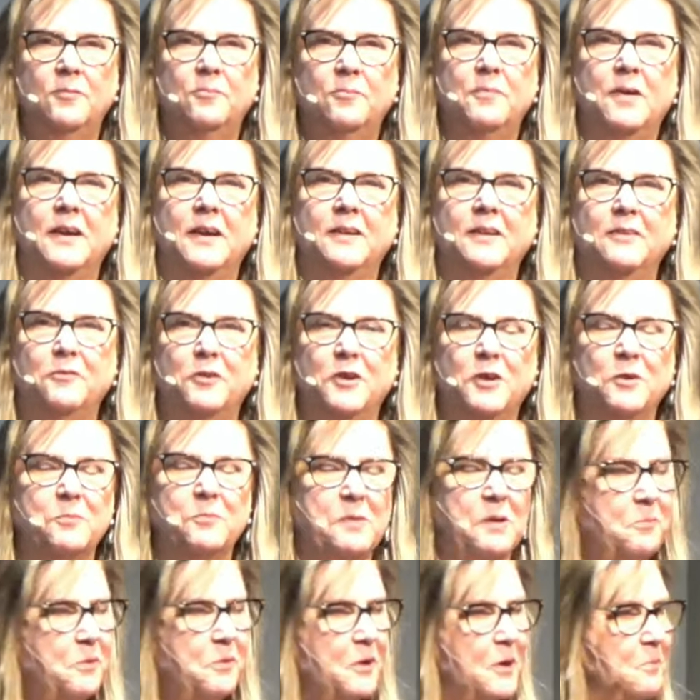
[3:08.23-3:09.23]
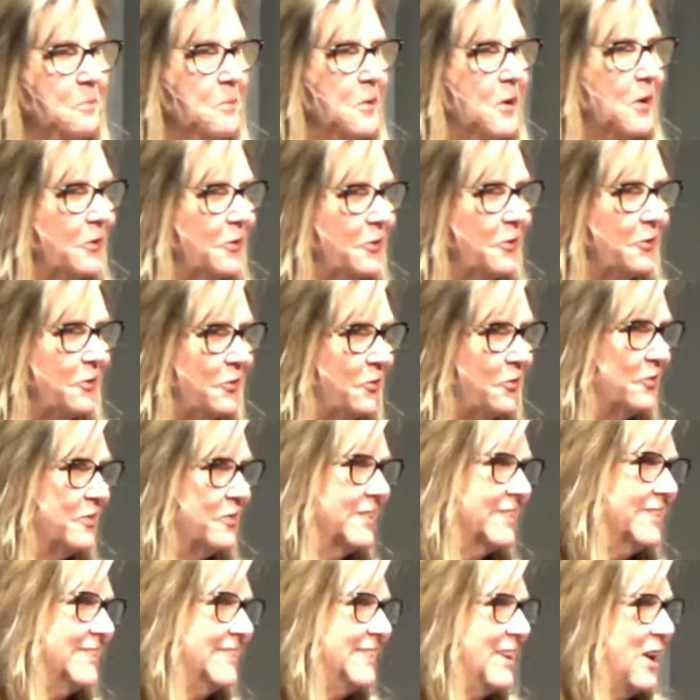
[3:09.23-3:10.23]
of my prayer partners used
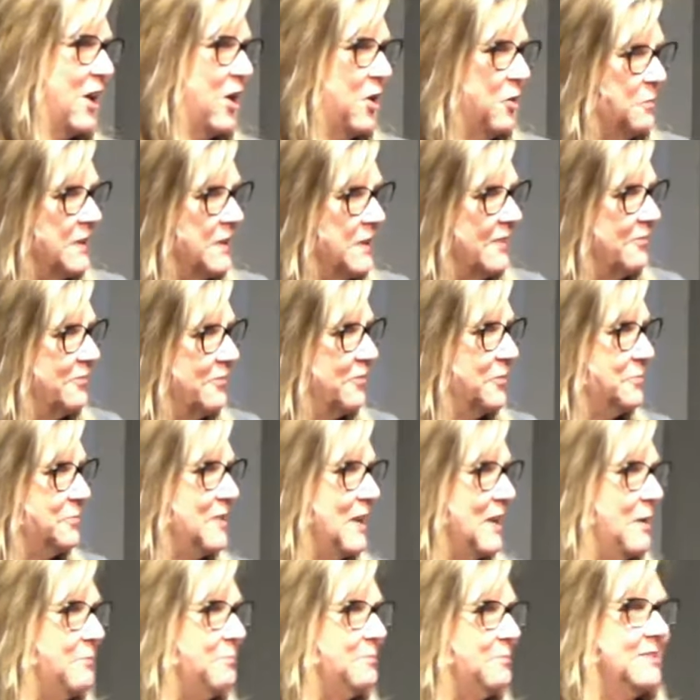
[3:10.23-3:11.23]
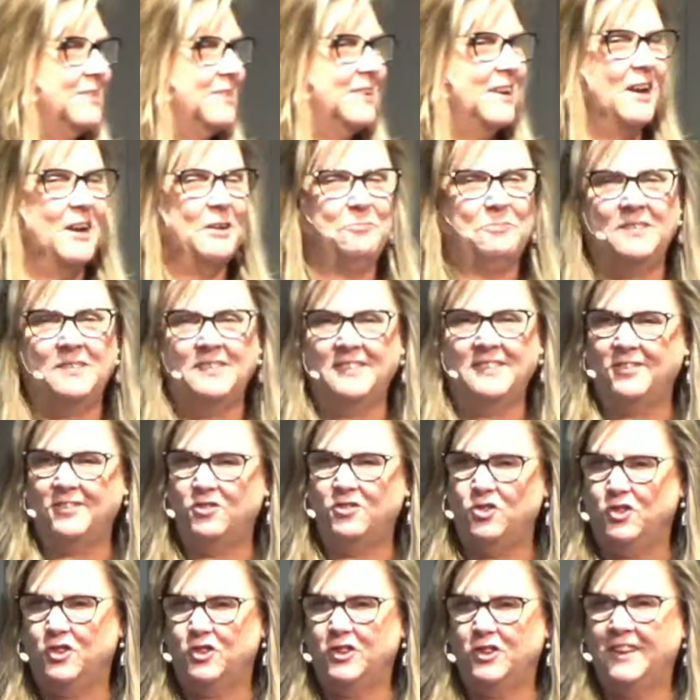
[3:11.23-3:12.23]
to tell me from time to time, she says,
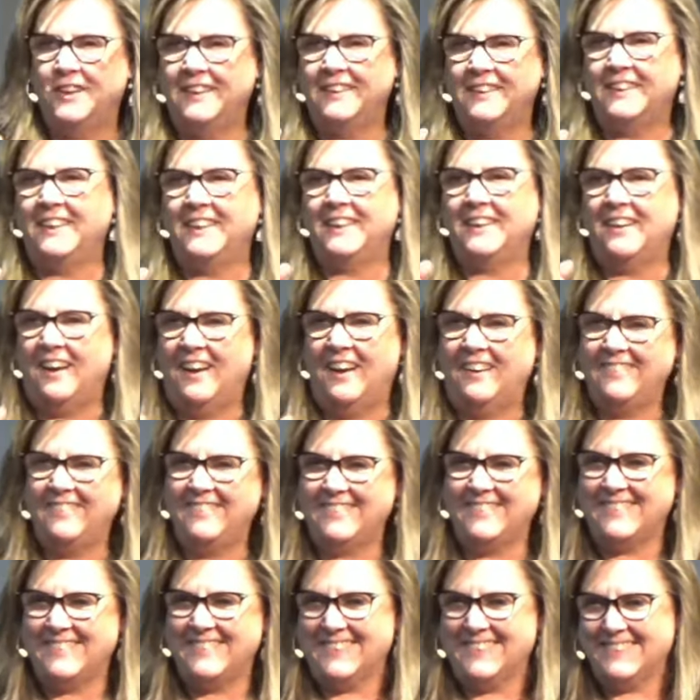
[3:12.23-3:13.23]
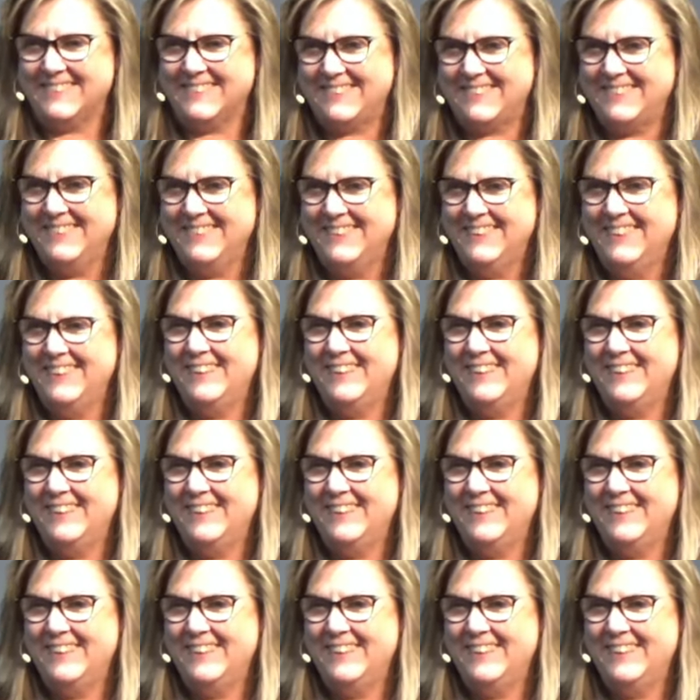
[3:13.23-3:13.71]
your healing consciousness